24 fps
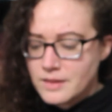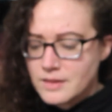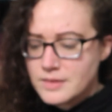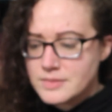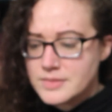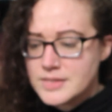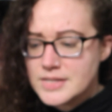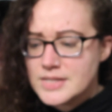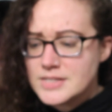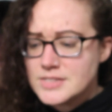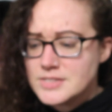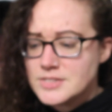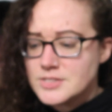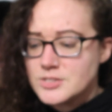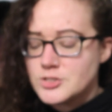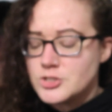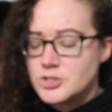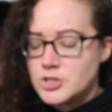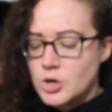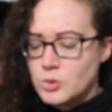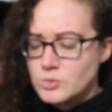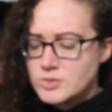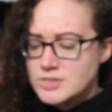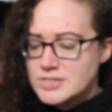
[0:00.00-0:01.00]
These
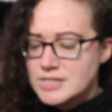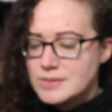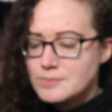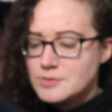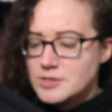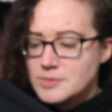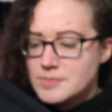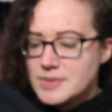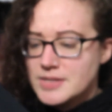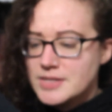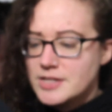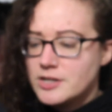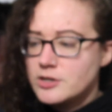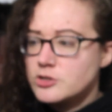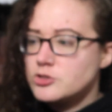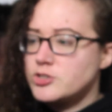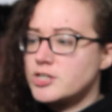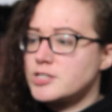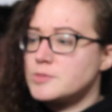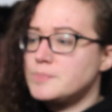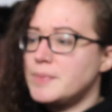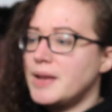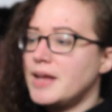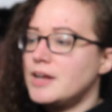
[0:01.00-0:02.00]
don't seem to be their
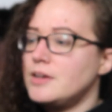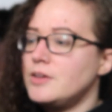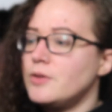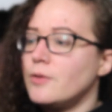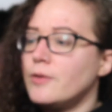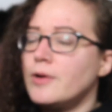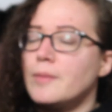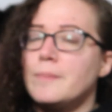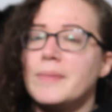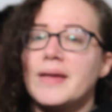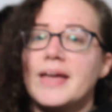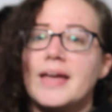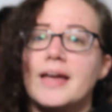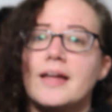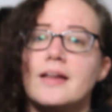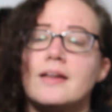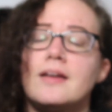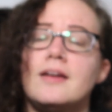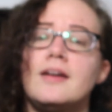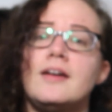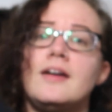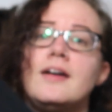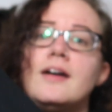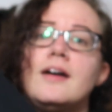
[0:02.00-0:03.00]
dress pant yoga pant.
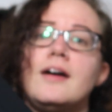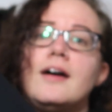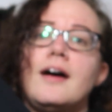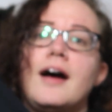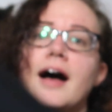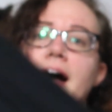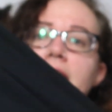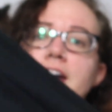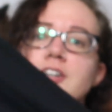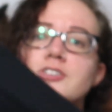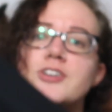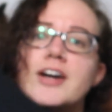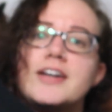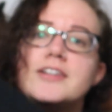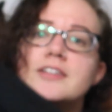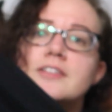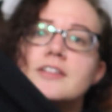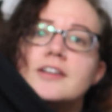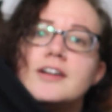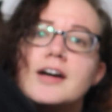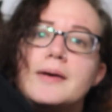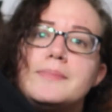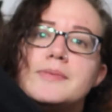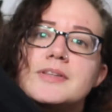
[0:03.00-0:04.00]
I tried to
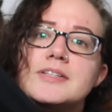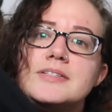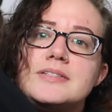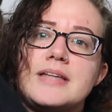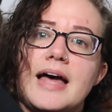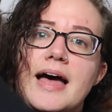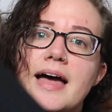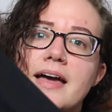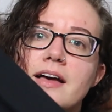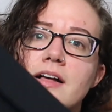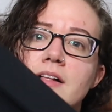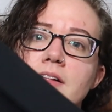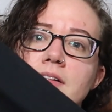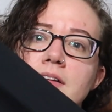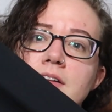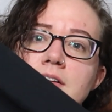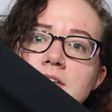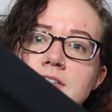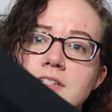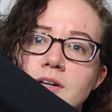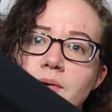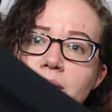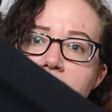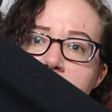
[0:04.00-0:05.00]
look up the style
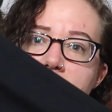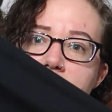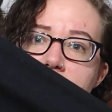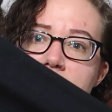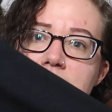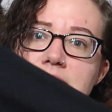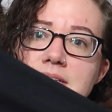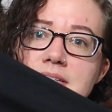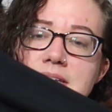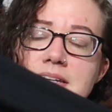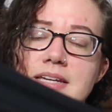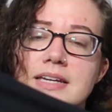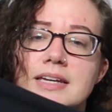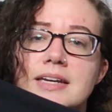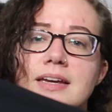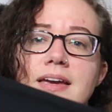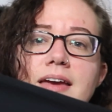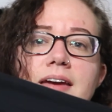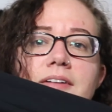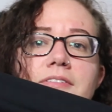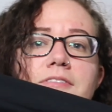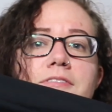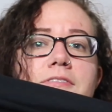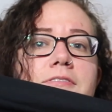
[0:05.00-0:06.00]
so I could see
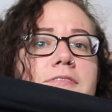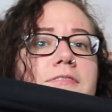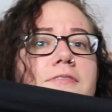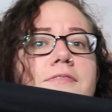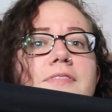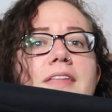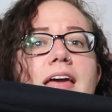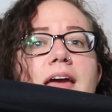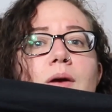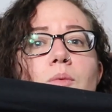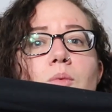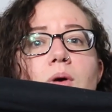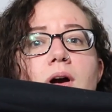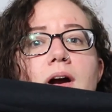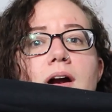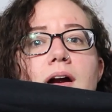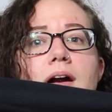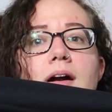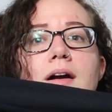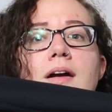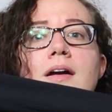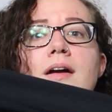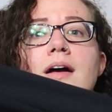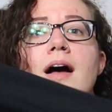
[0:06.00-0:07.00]
if they
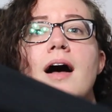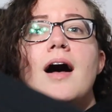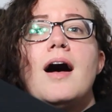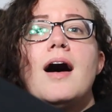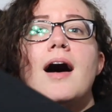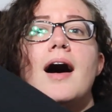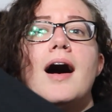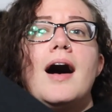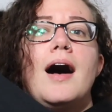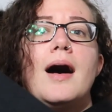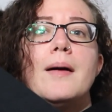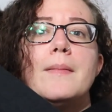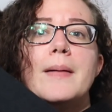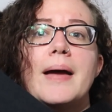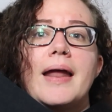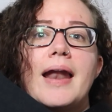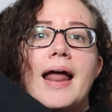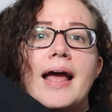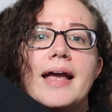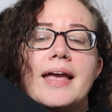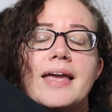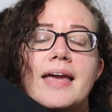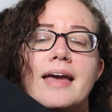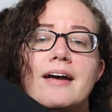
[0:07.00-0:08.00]
were, and
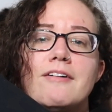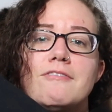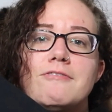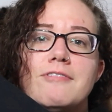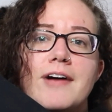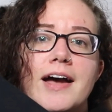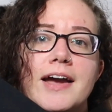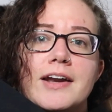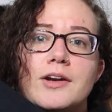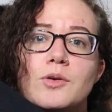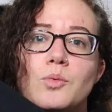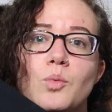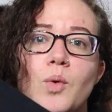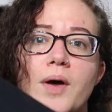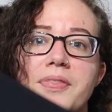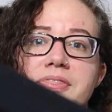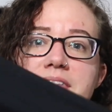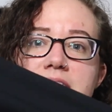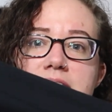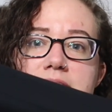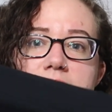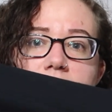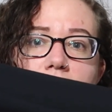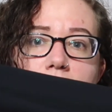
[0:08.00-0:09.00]
I can't find what
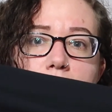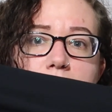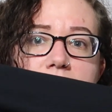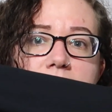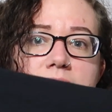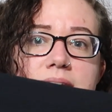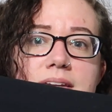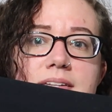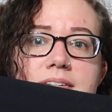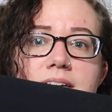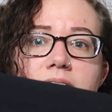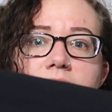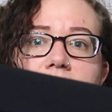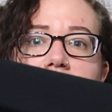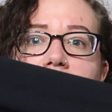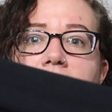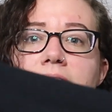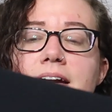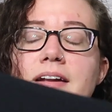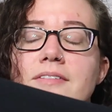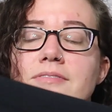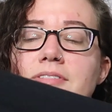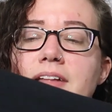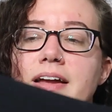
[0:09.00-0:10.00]
these are, but these are
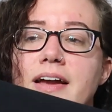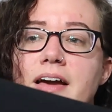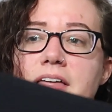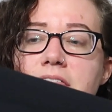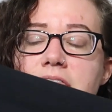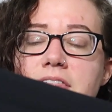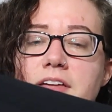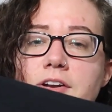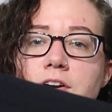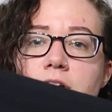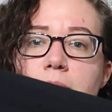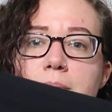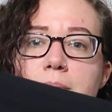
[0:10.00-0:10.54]
kind of like a thinner